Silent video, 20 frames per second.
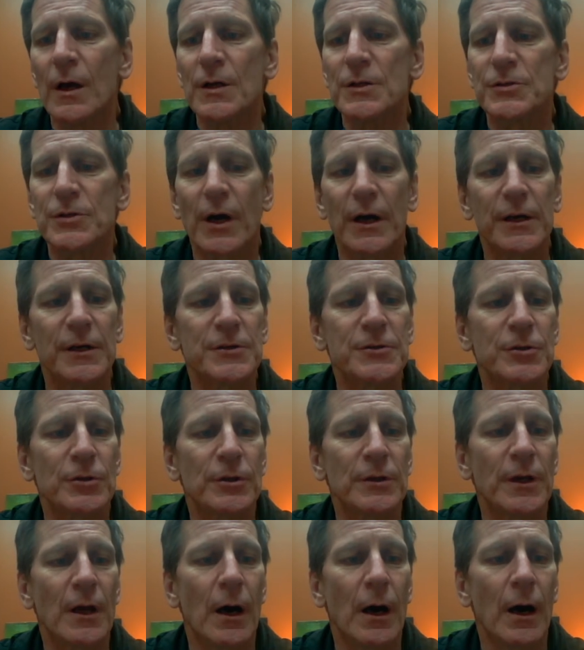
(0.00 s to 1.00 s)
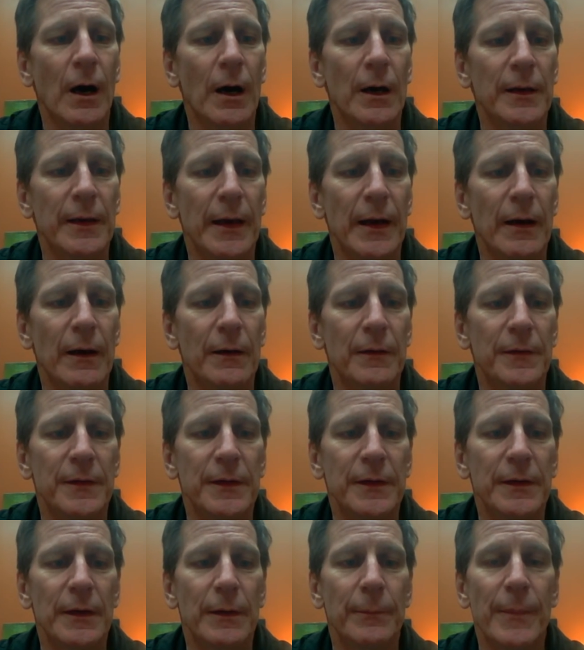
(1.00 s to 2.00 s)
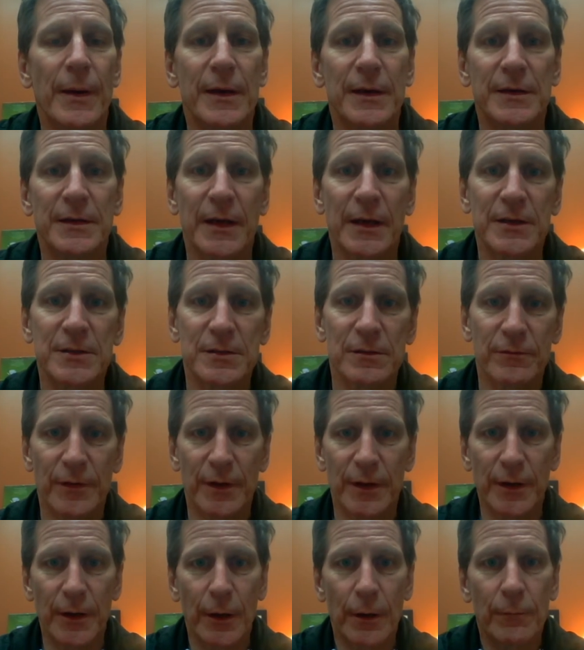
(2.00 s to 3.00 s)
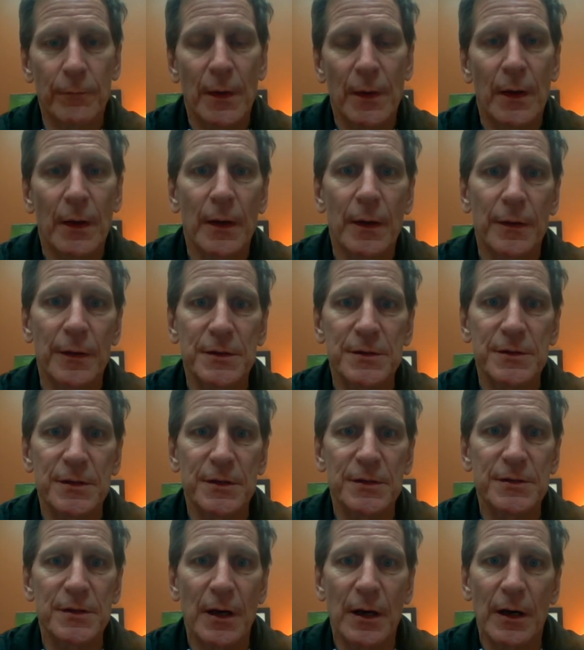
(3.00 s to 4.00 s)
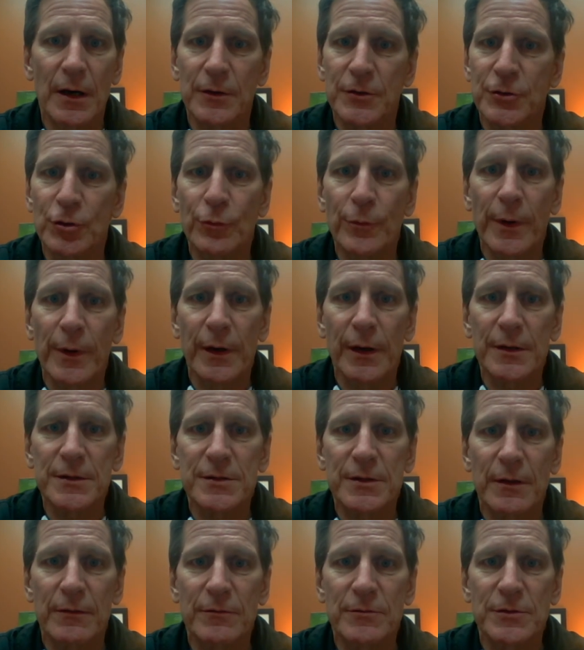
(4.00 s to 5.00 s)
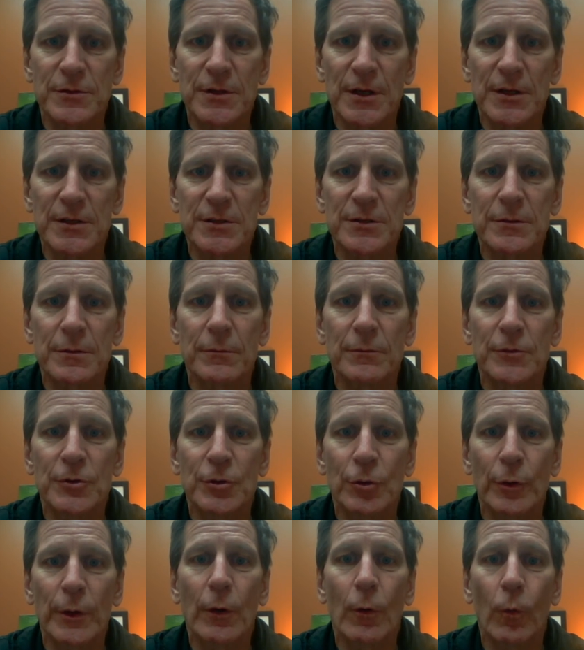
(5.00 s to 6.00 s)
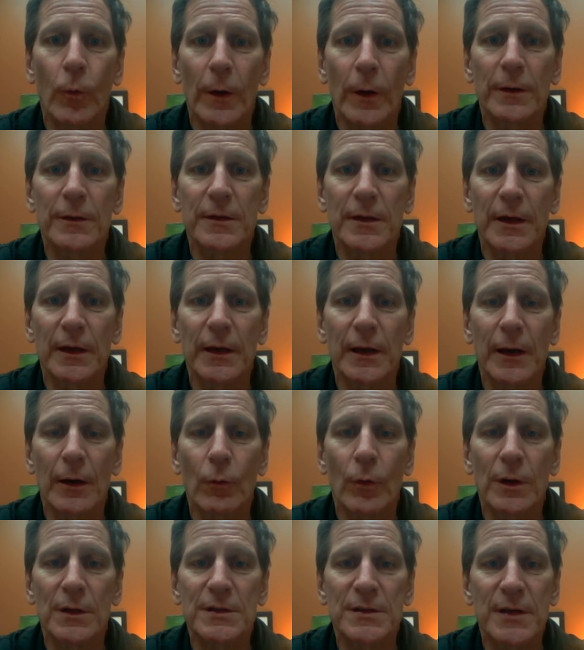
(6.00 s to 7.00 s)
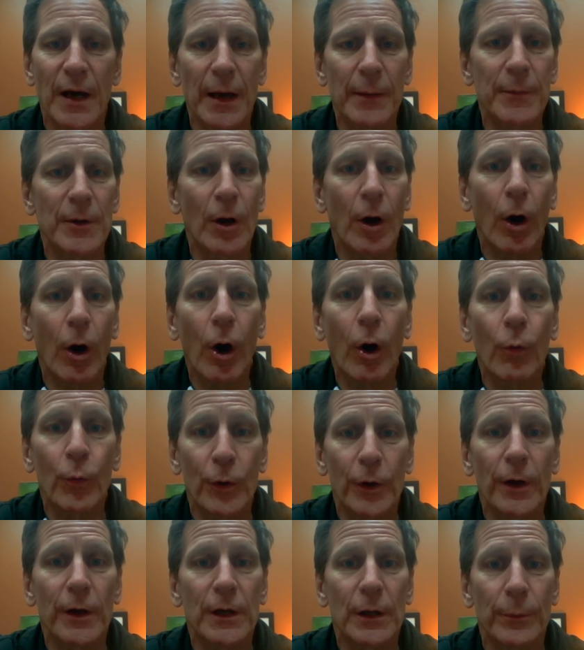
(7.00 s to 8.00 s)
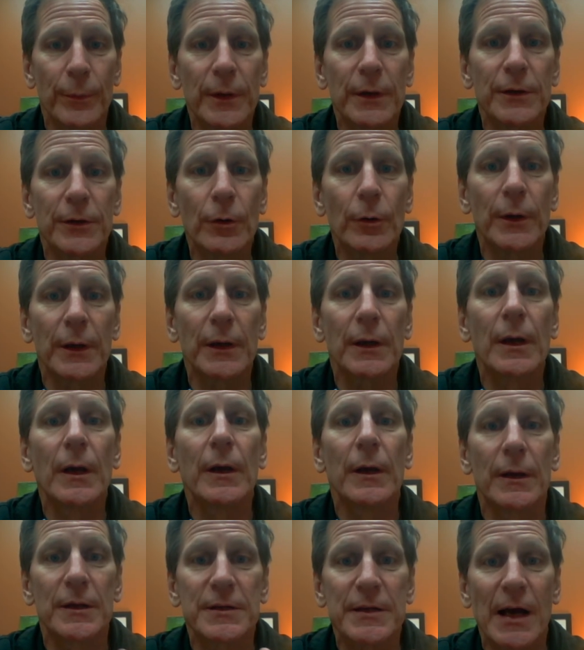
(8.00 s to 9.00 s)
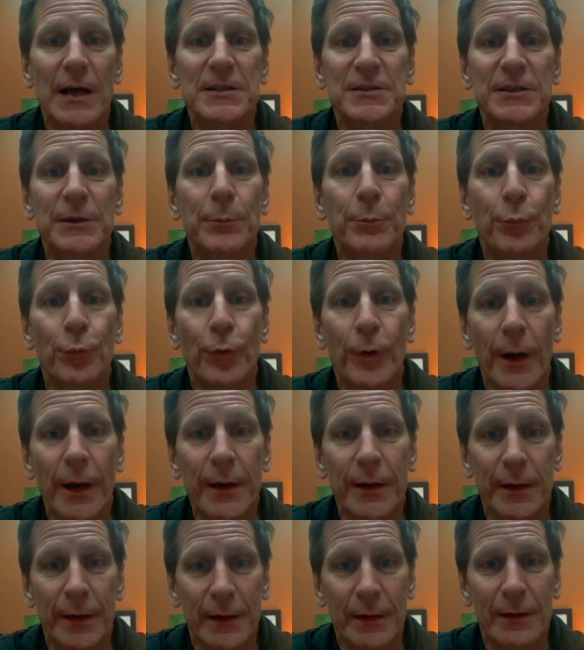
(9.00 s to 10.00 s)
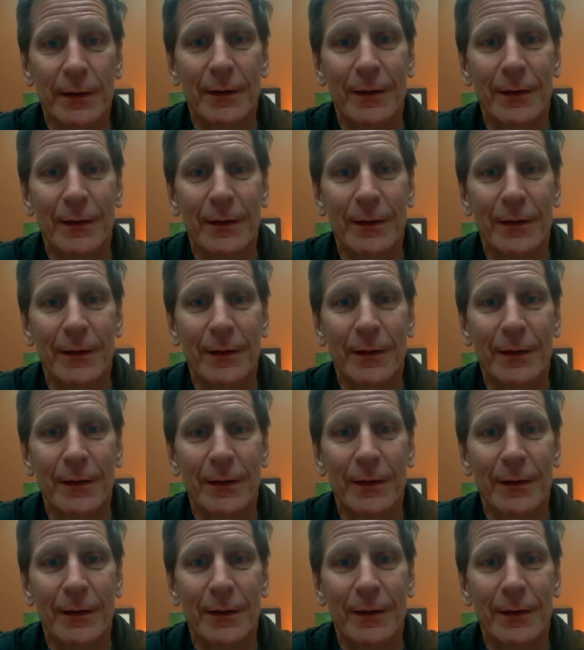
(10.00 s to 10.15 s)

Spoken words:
So I'm going to turn on now the meditation video. This is 2 minutes of just doing one thing at one time, and all we're going to be doing is actually praying.